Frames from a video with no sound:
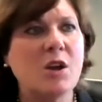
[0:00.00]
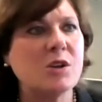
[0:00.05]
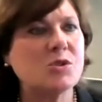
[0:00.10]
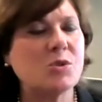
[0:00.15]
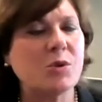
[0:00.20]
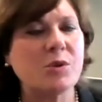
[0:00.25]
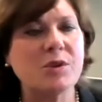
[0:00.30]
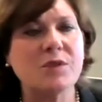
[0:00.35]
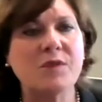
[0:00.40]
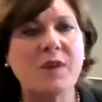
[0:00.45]

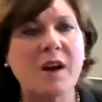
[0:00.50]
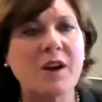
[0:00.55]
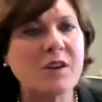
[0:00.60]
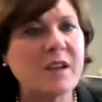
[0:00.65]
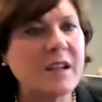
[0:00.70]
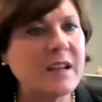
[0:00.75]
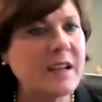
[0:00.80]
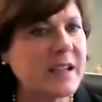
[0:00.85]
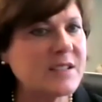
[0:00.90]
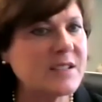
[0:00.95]
sort of our
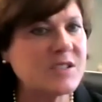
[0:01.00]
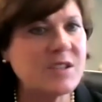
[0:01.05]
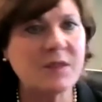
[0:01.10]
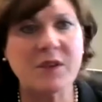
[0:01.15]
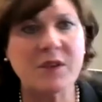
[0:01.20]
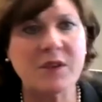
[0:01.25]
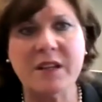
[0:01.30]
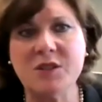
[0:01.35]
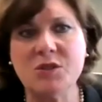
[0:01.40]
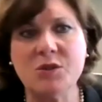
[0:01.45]

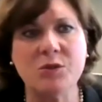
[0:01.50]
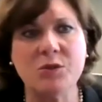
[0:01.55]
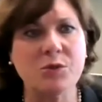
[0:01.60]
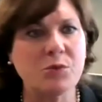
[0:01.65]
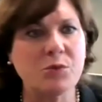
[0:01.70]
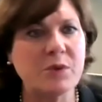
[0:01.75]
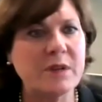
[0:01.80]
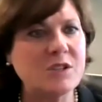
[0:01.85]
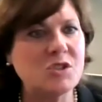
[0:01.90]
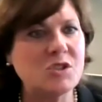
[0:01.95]
connectivity to the
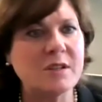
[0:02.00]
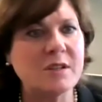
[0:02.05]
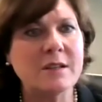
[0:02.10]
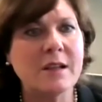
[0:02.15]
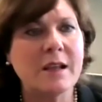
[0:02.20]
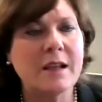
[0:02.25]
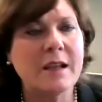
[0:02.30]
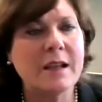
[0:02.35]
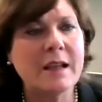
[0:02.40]
region.